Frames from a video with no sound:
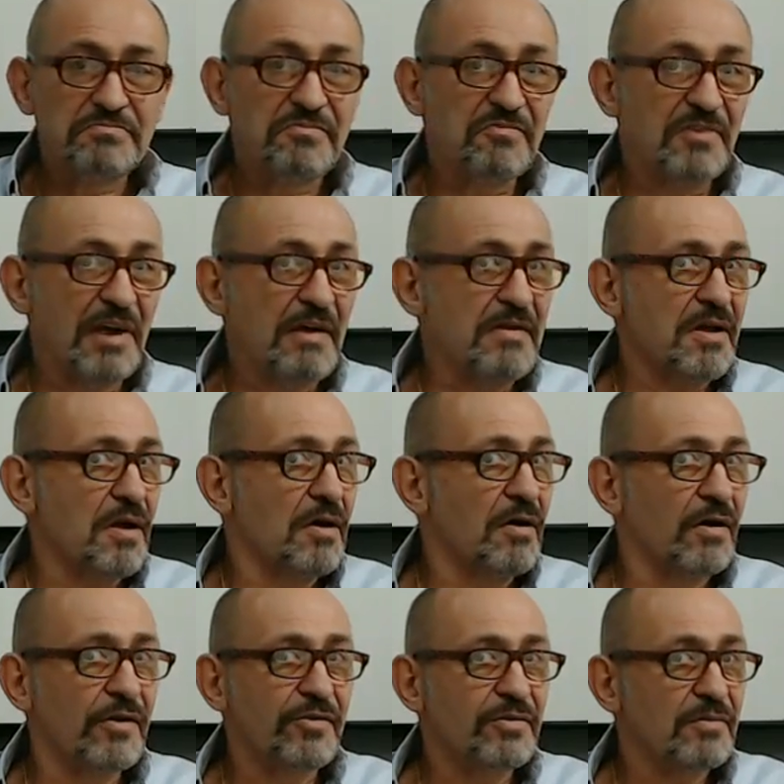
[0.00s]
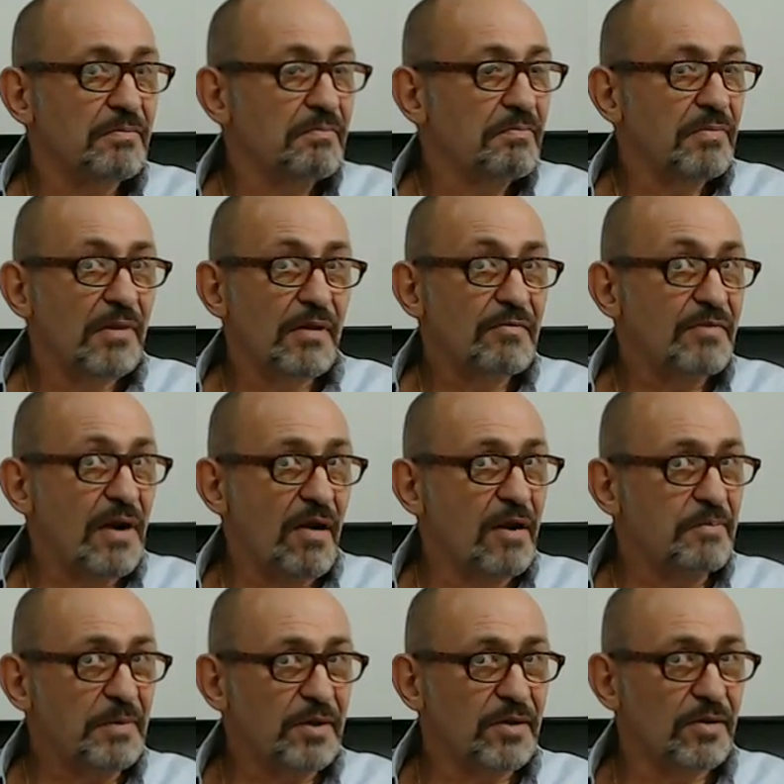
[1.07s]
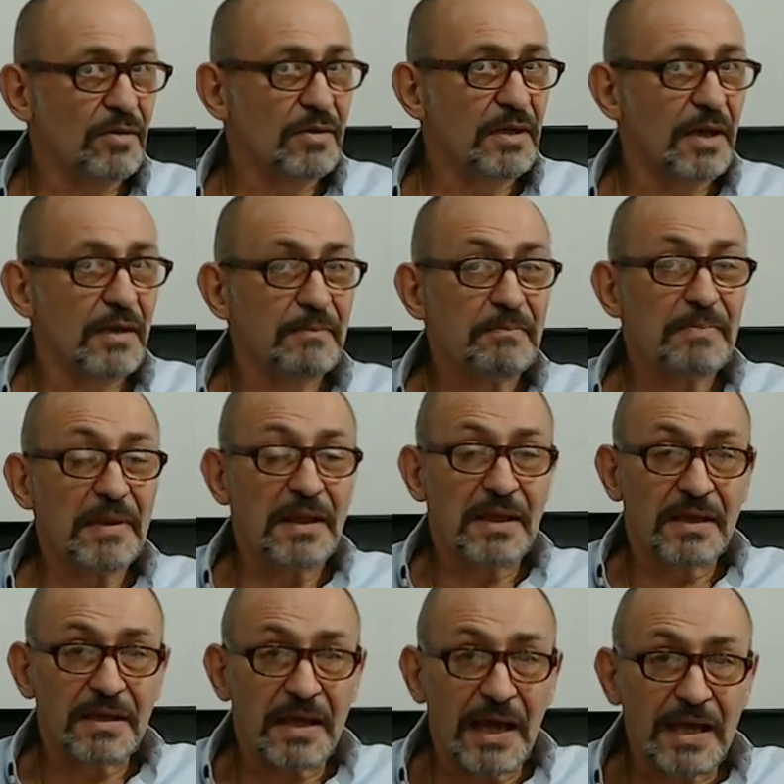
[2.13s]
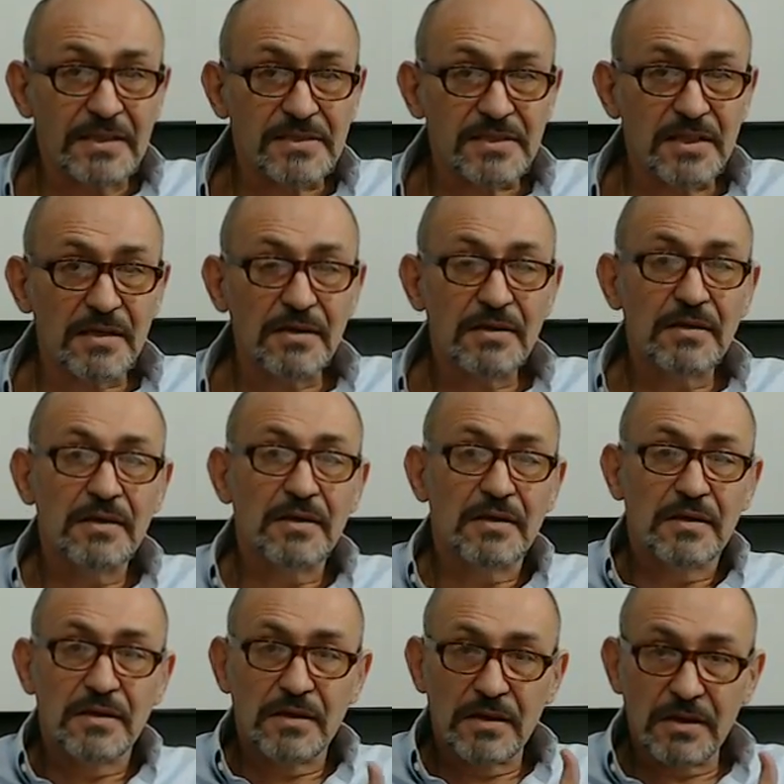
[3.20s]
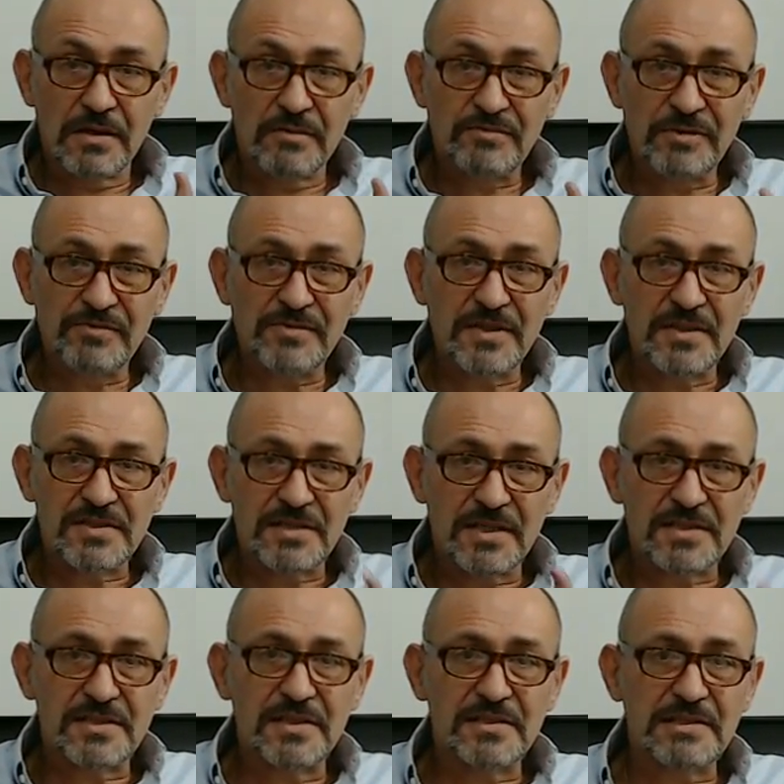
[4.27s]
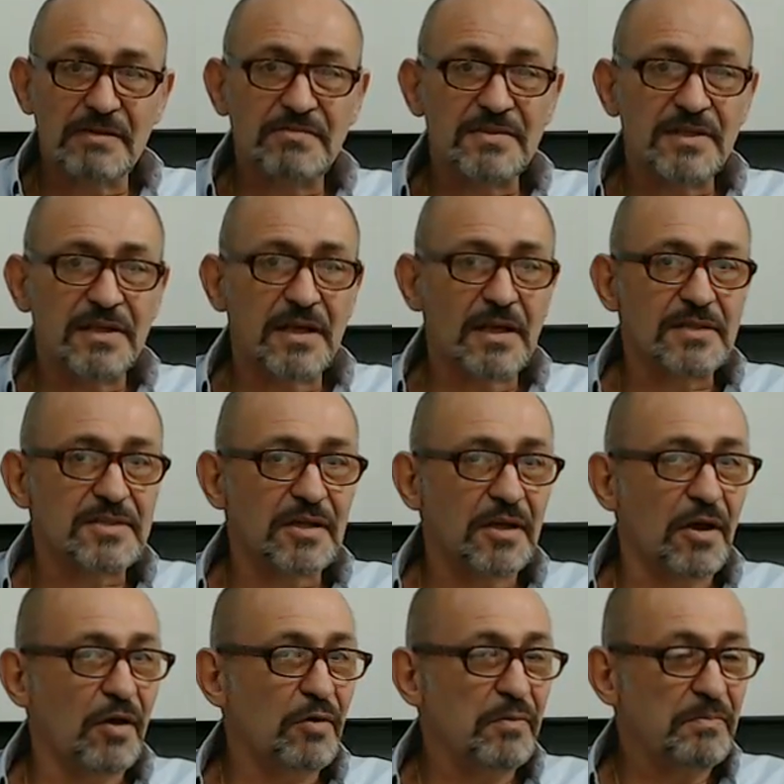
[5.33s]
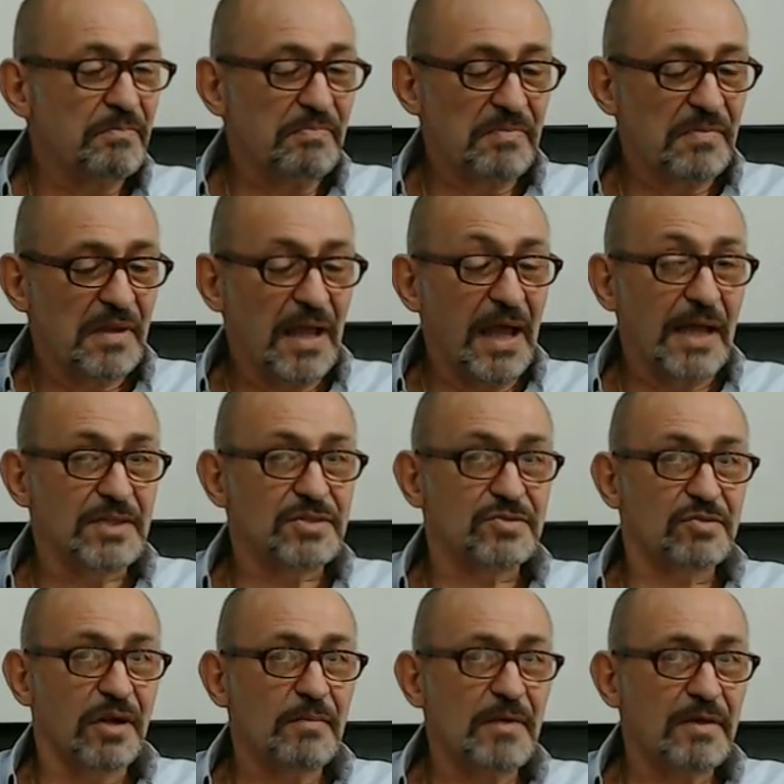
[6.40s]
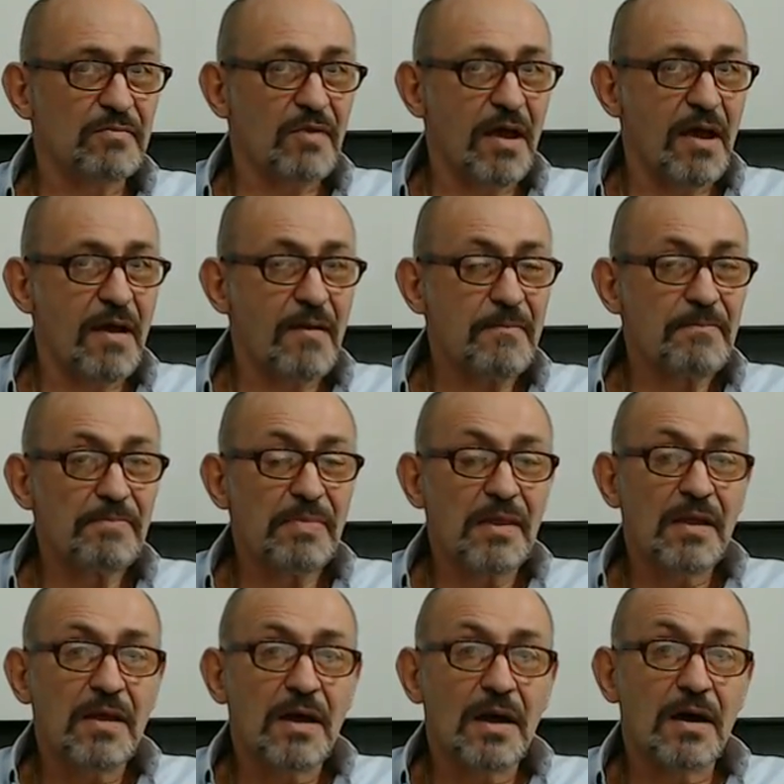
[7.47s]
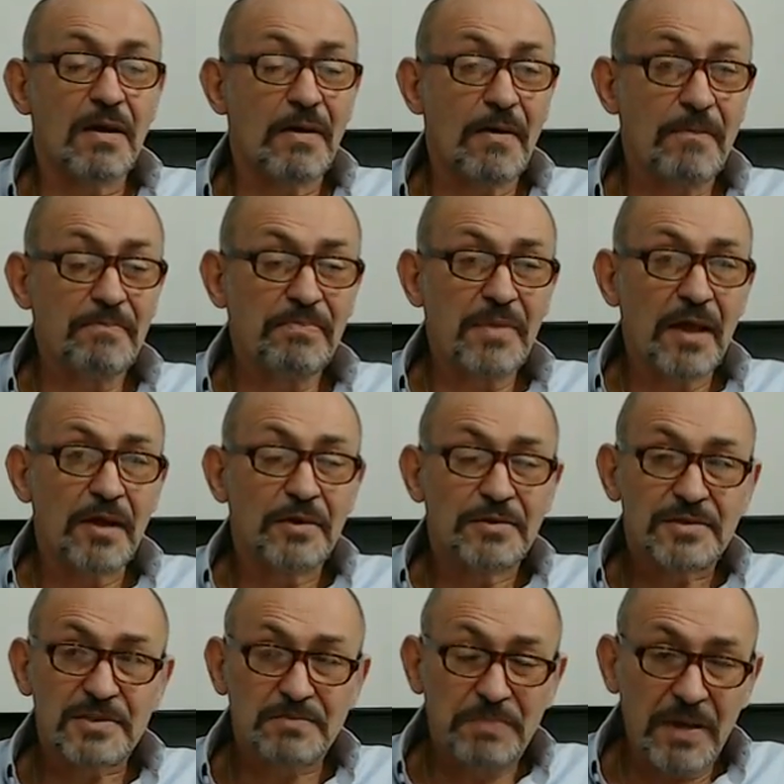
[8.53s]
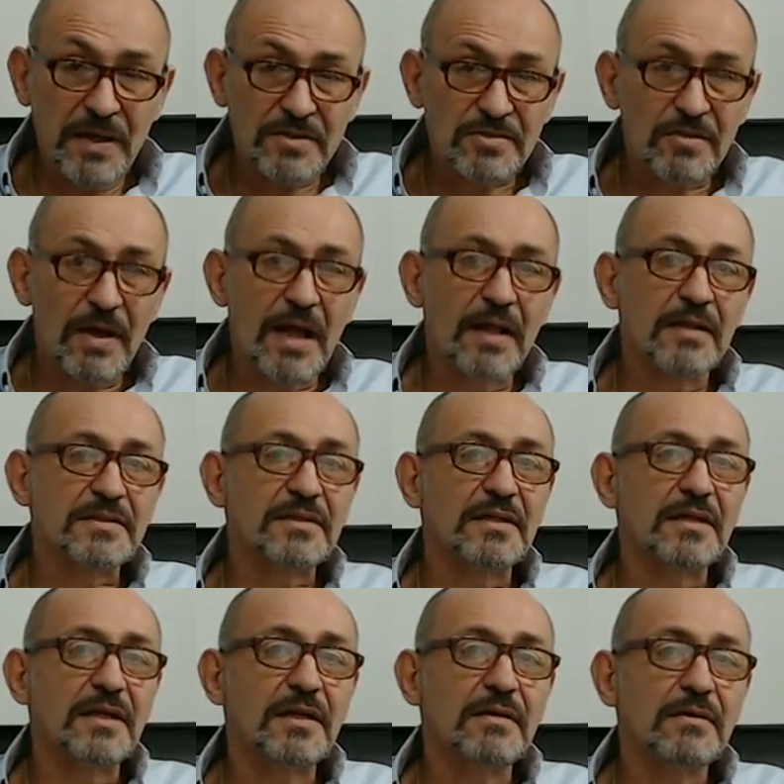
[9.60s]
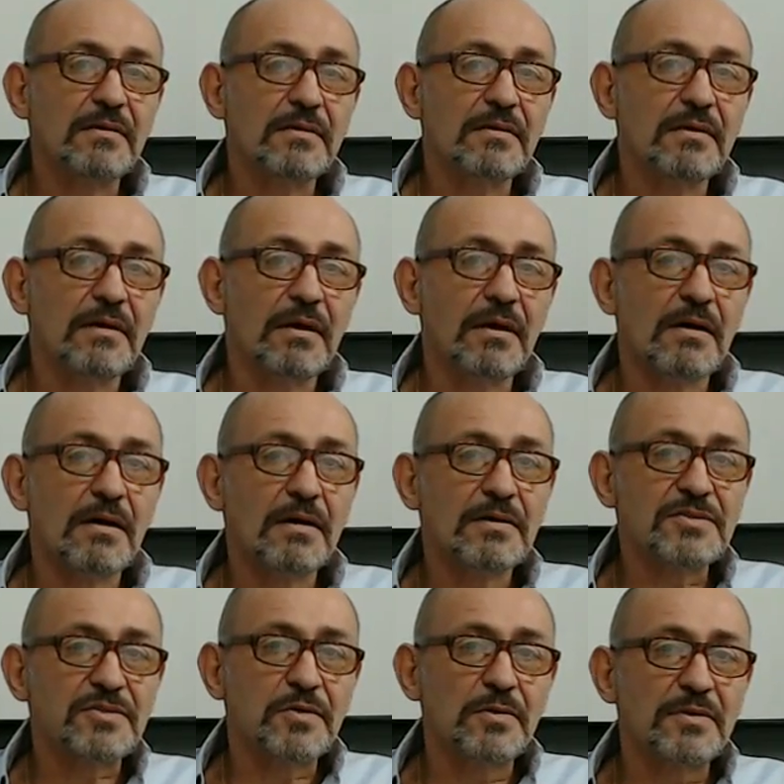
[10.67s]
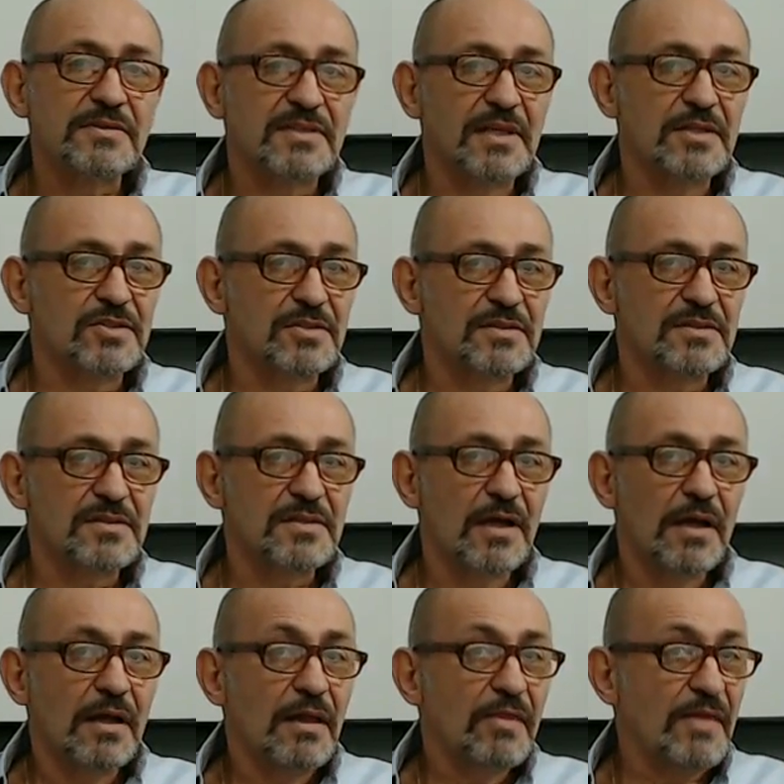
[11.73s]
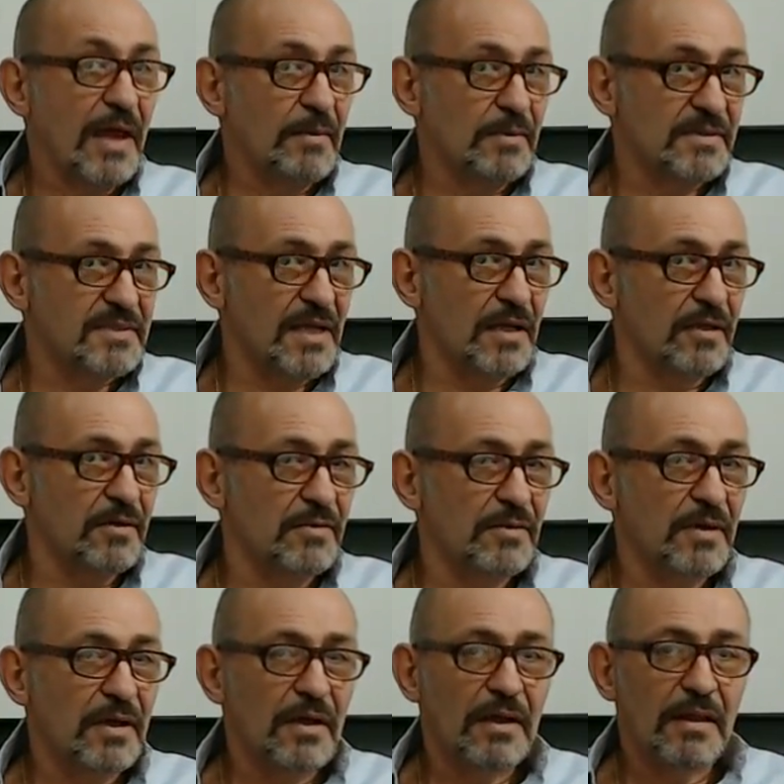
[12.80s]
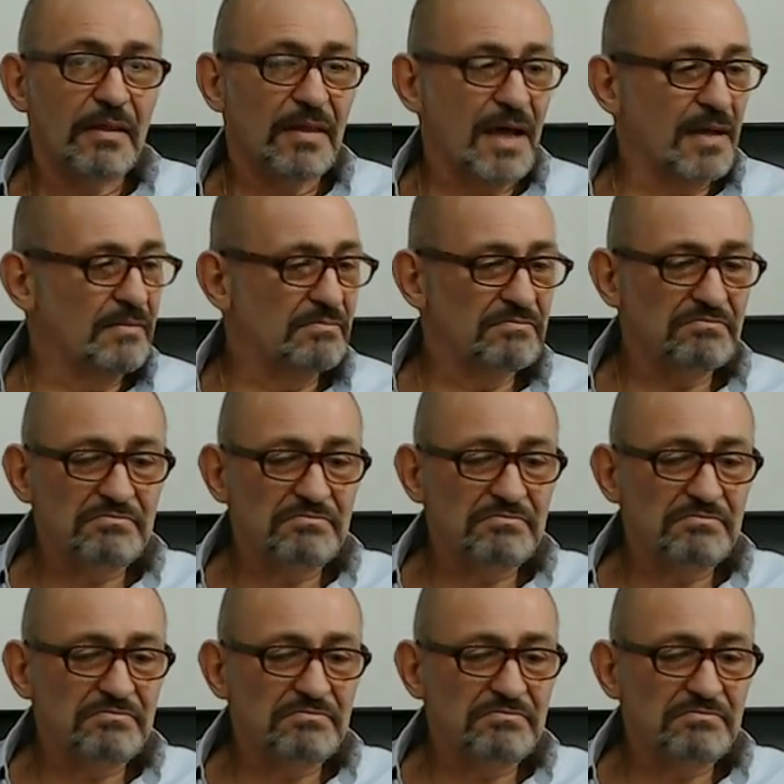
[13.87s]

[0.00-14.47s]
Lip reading: very odd, very peculiar. Cancer 50, 60, 70 years ago, extremely rare. Speak to elderly school teachers. They will tell you that